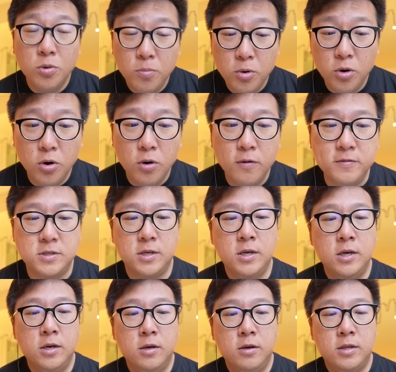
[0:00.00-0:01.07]
moves,
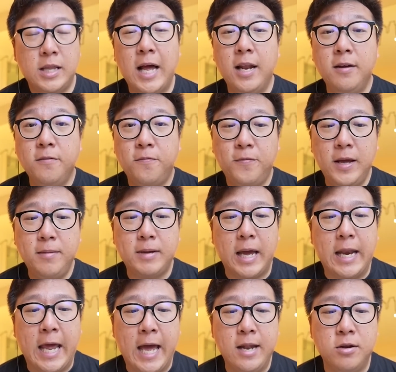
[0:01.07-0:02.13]
Talonflame
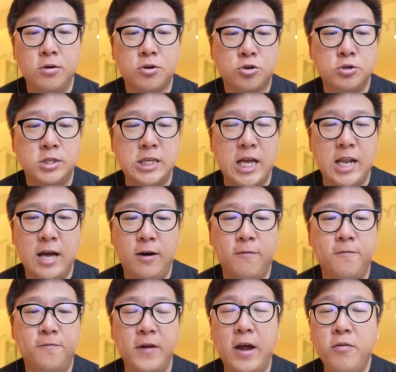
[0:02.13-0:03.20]
can handle Cresselia
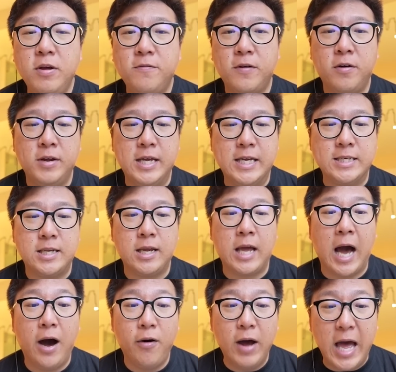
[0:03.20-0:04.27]
very, very easily.
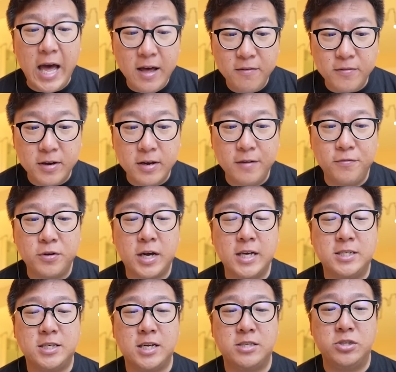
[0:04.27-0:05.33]
However, if you
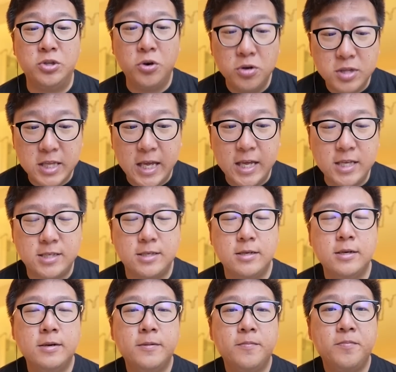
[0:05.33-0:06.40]
guys just notice,
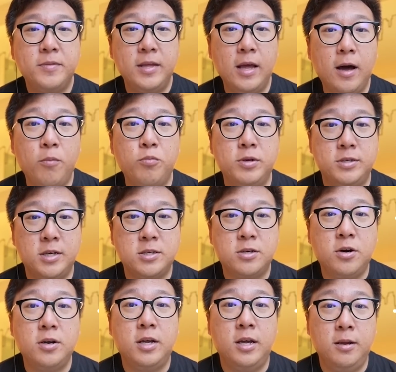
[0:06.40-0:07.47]
yep, we just
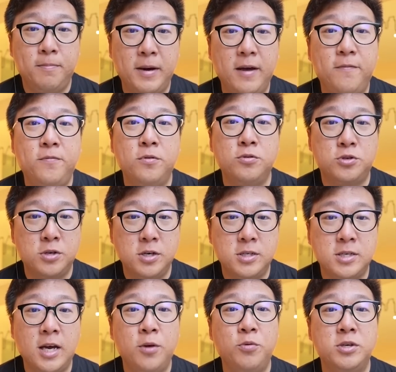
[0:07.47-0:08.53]
got hit by Future
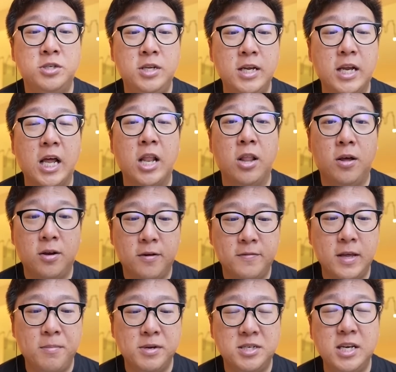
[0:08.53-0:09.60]
Sight, which did a lot of
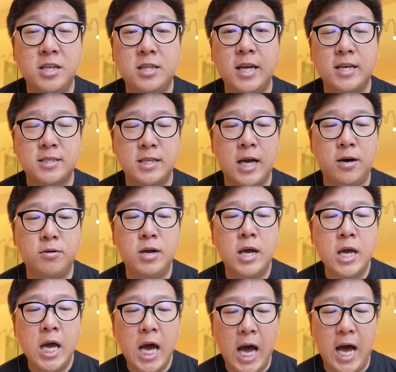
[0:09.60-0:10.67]
damage. It takes down
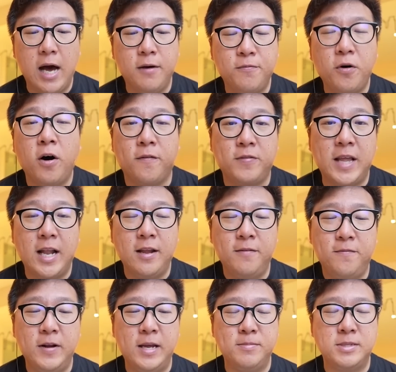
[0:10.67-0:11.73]
half of
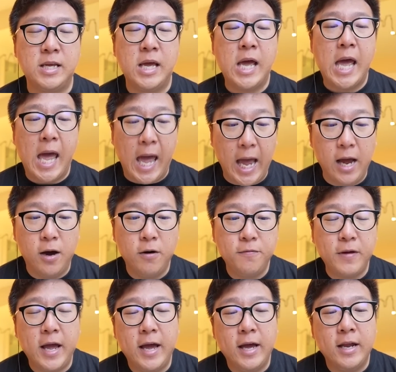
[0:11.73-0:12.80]
Talonflame's health,
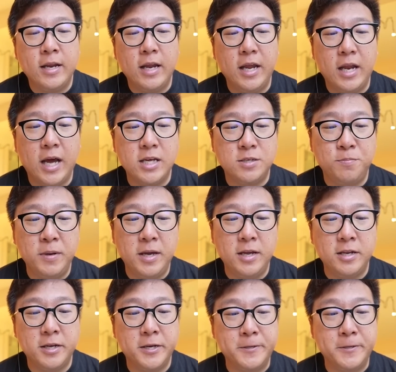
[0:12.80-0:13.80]
and it has been